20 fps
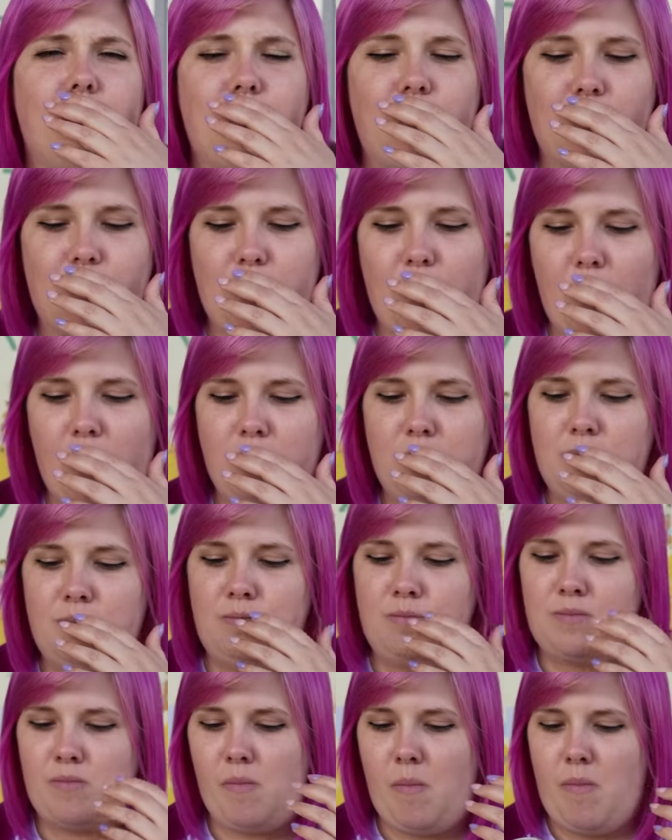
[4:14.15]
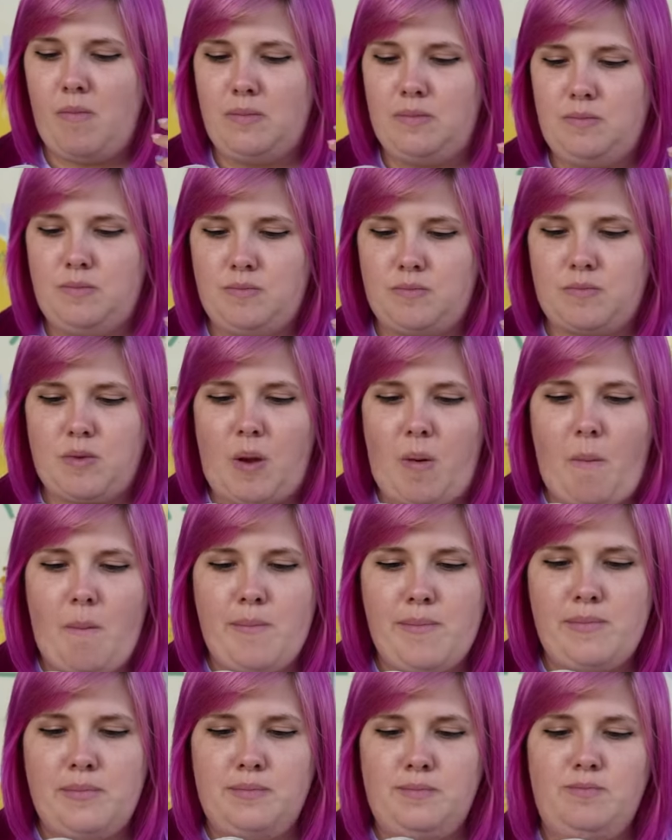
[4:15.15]
So the the machine doesn't lie
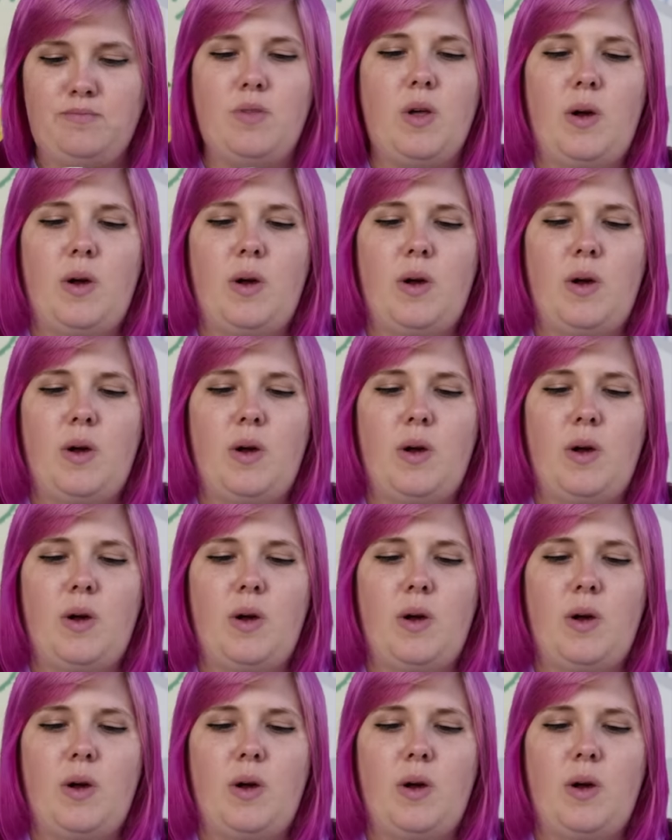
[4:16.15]
then, huh?